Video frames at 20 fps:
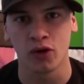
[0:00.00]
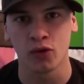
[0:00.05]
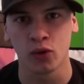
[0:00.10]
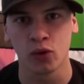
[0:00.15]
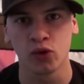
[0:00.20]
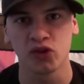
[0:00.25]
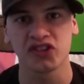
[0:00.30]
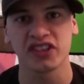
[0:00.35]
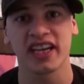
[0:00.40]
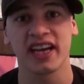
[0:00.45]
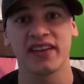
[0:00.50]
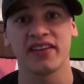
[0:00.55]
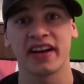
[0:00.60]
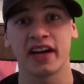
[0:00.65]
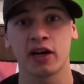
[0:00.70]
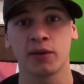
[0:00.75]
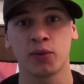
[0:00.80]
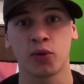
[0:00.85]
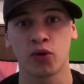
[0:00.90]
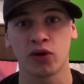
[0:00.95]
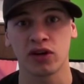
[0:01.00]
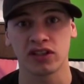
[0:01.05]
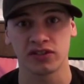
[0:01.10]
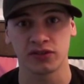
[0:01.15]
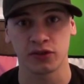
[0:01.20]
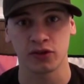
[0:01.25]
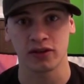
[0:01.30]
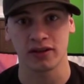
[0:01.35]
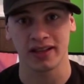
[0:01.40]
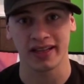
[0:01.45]
rules they have at airports
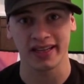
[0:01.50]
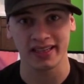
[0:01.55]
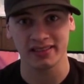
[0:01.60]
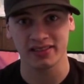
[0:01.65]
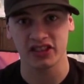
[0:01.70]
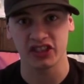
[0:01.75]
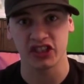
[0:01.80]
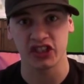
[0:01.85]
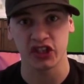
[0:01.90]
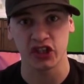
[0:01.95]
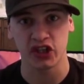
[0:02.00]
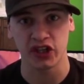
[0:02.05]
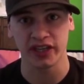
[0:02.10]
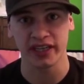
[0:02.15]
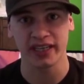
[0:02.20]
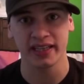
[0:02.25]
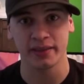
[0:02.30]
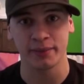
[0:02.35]
for like security,